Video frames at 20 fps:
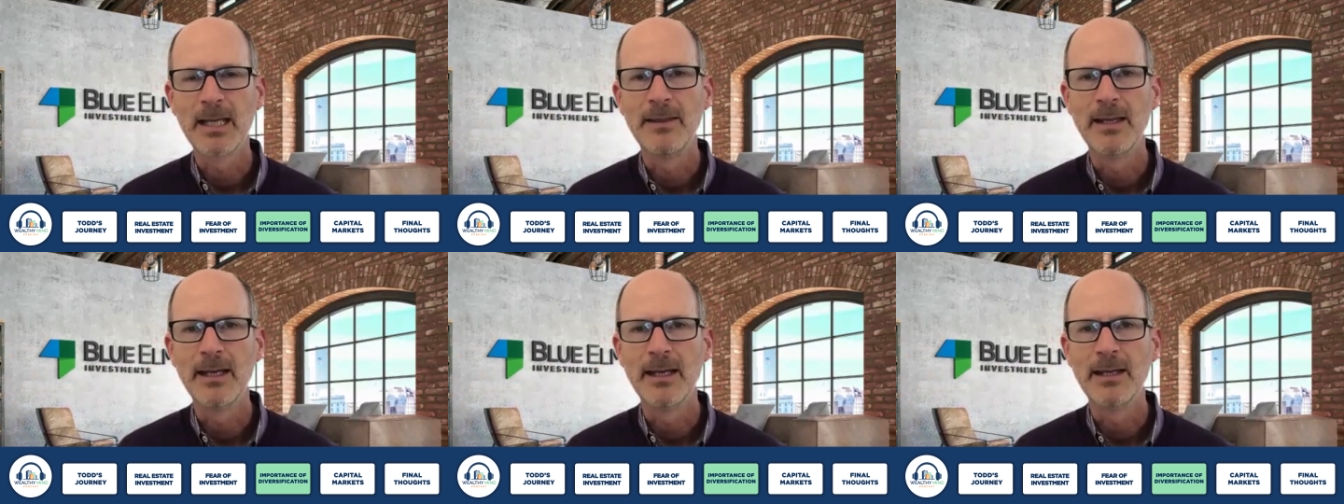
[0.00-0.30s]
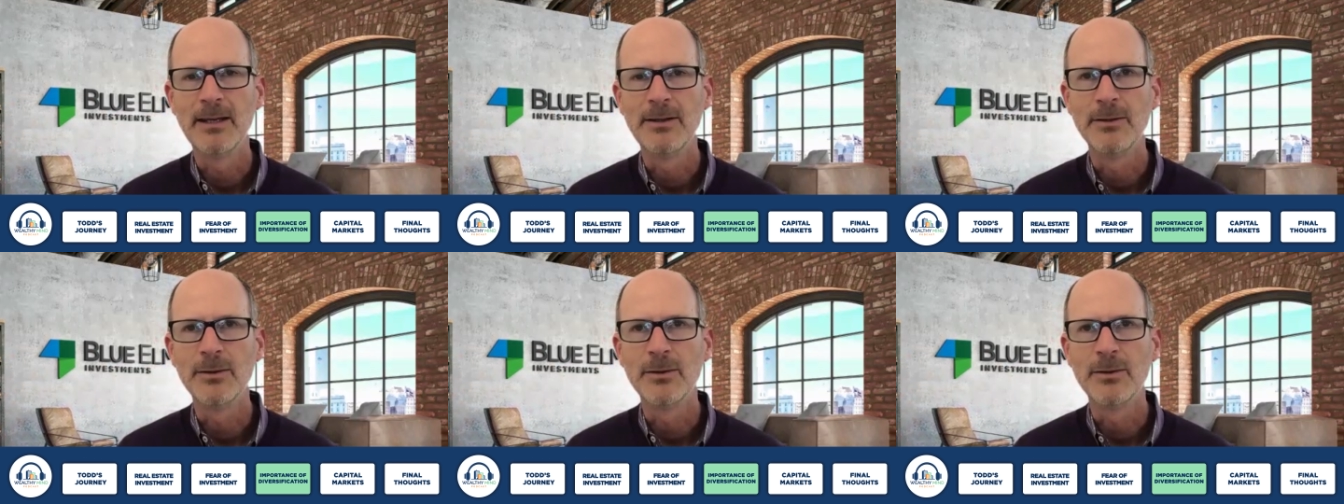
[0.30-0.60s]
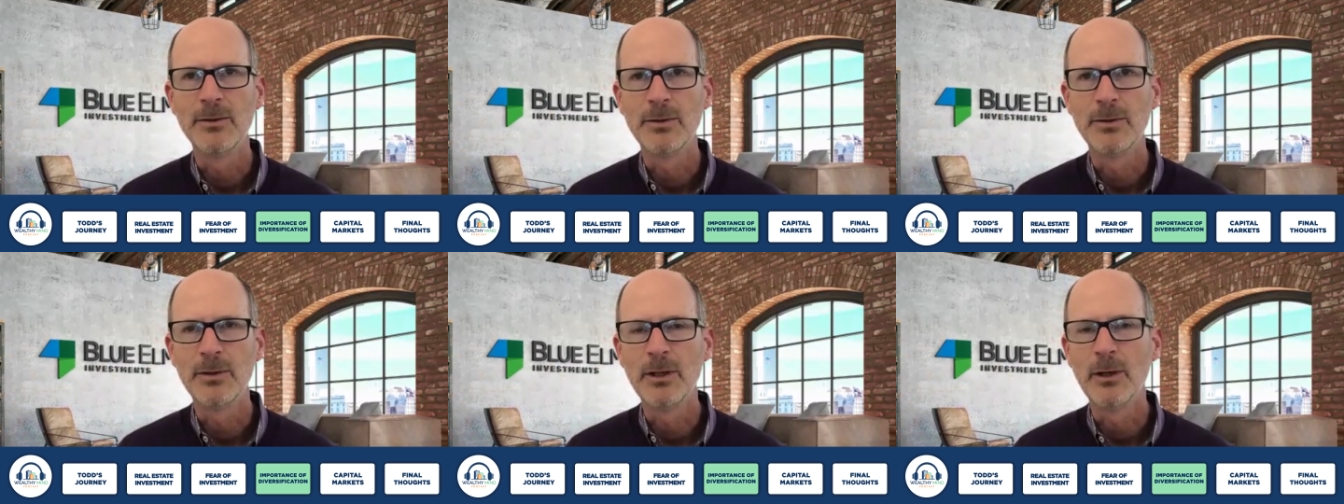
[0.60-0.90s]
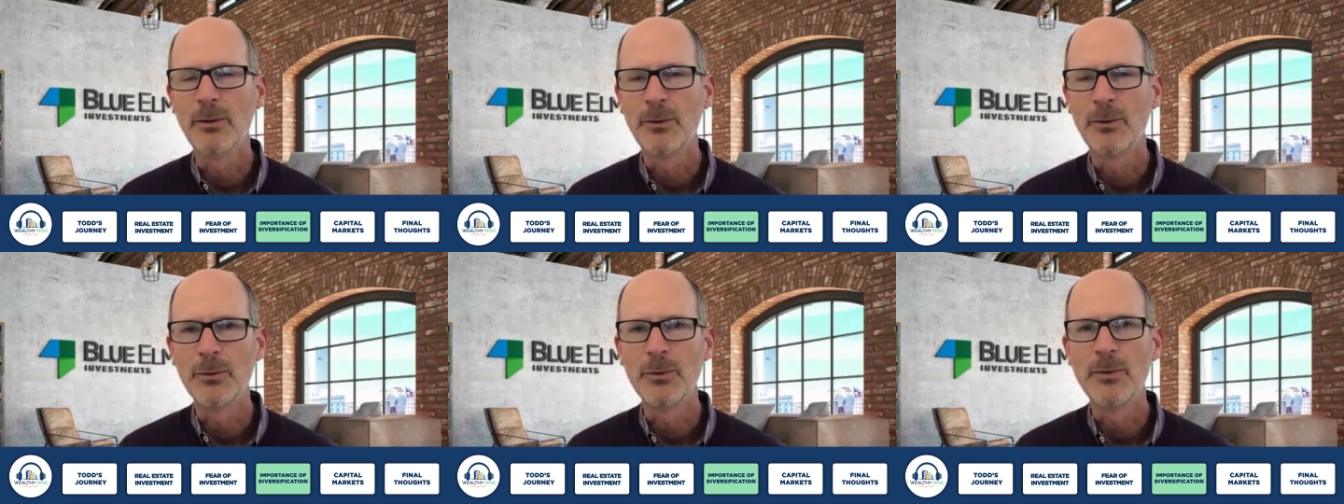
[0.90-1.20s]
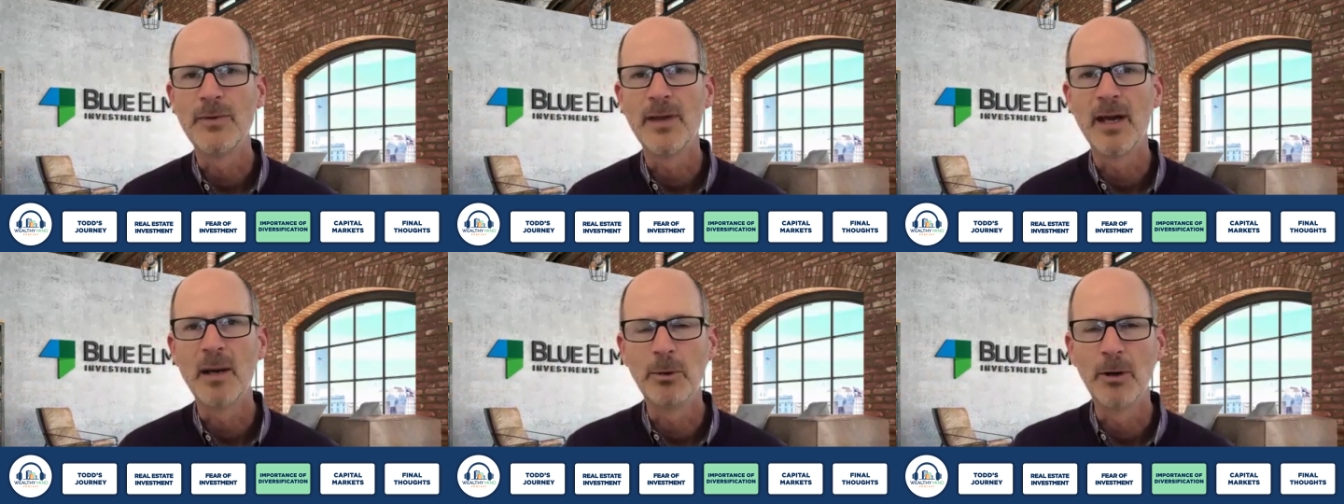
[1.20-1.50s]
And then, you know,
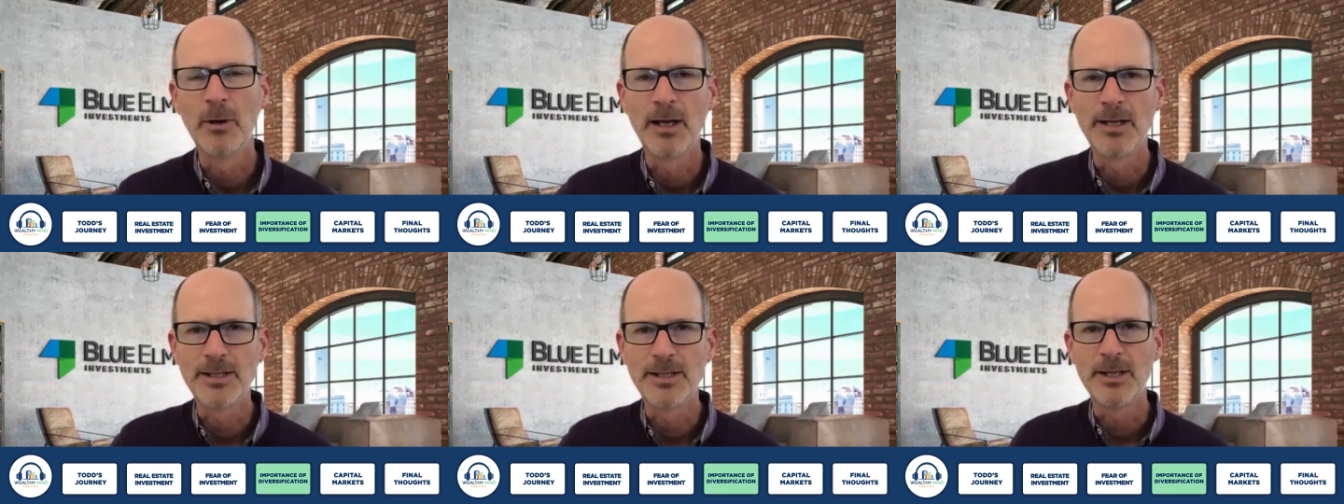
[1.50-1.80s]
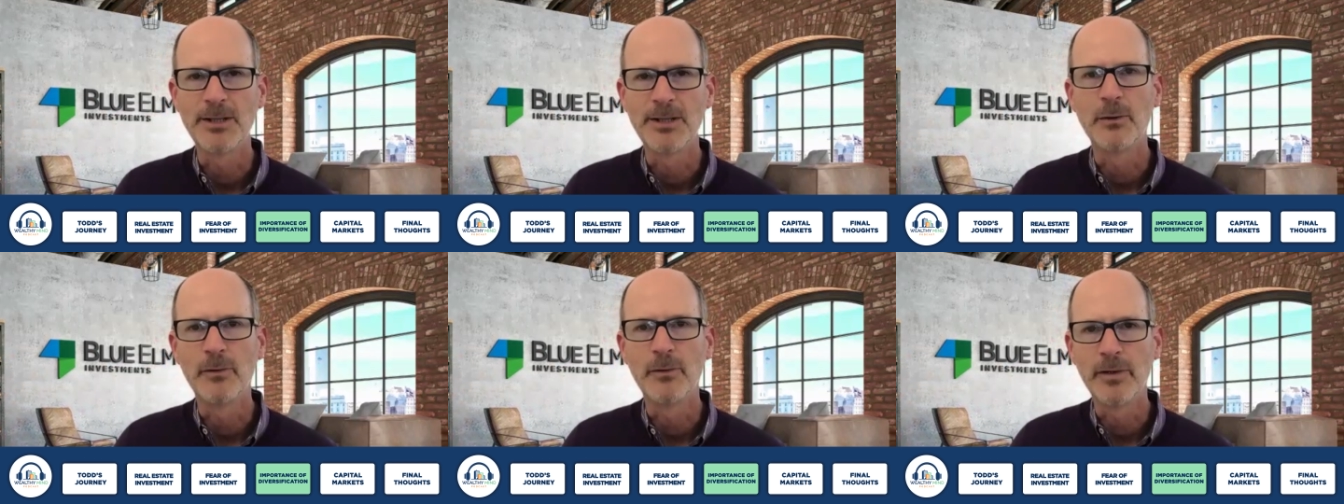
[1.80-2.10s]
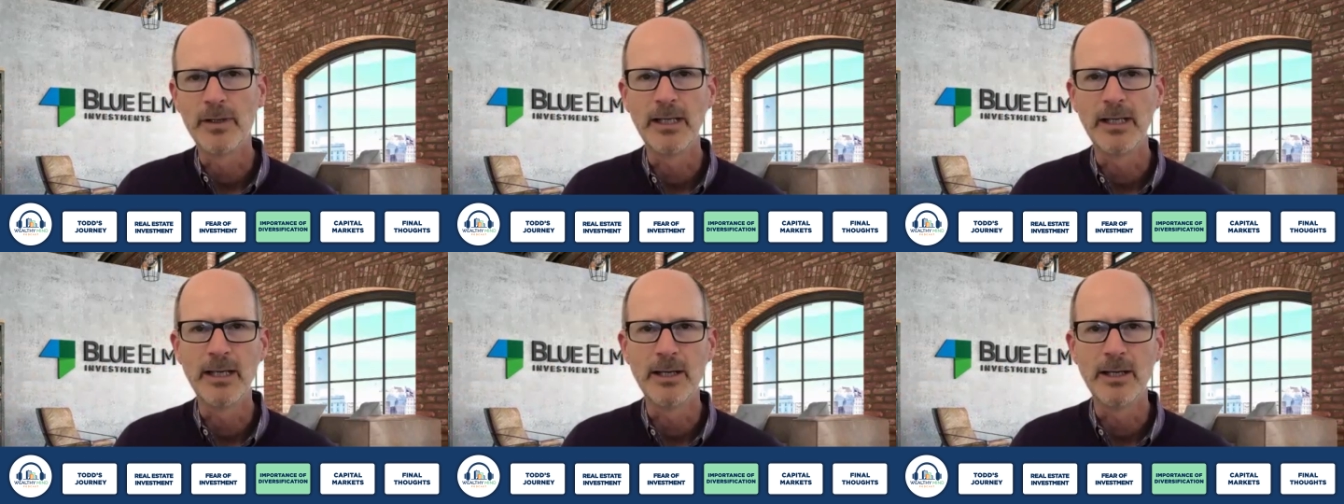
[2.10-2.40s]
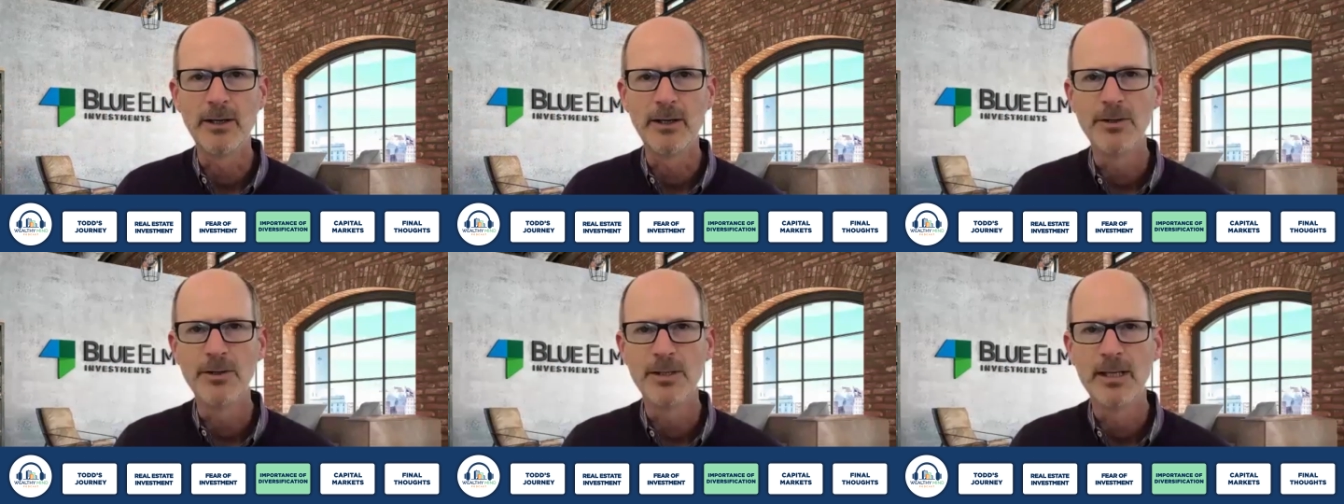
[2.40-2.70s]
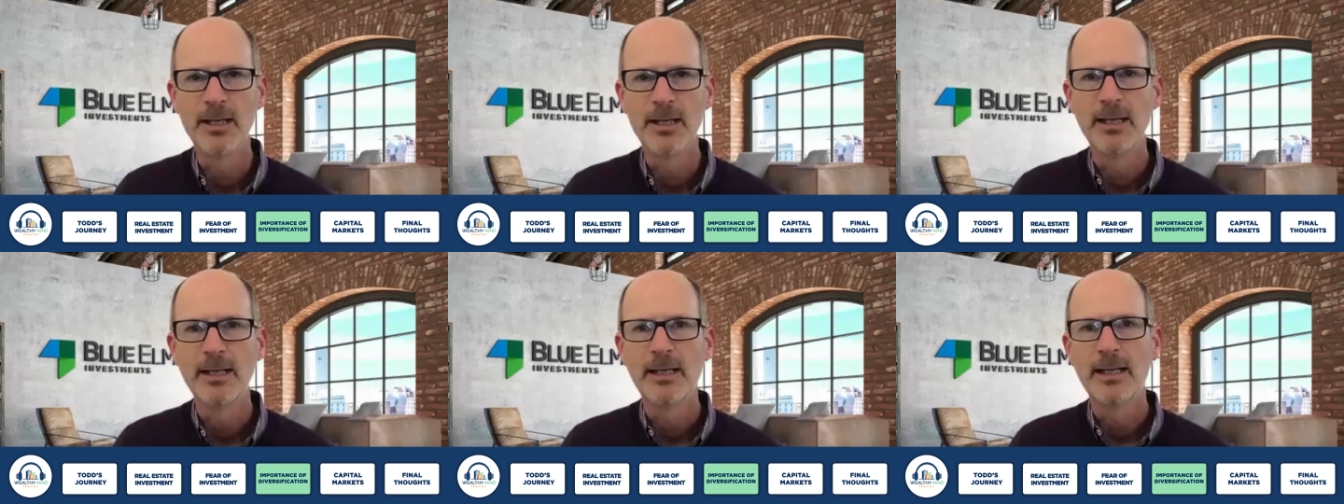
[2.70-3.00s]
through that process over the
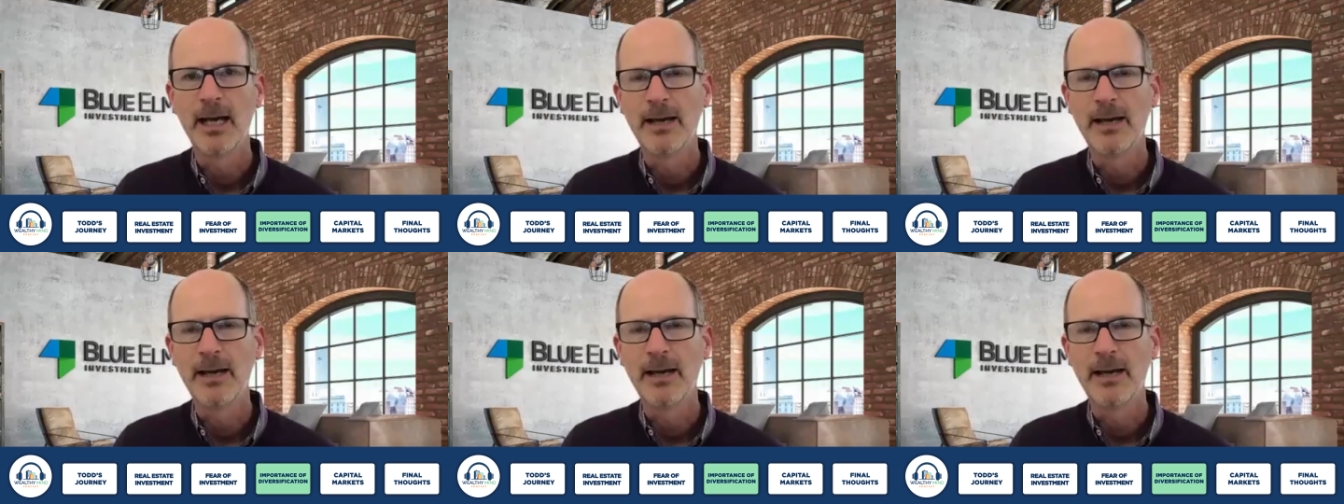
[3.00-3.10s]
years,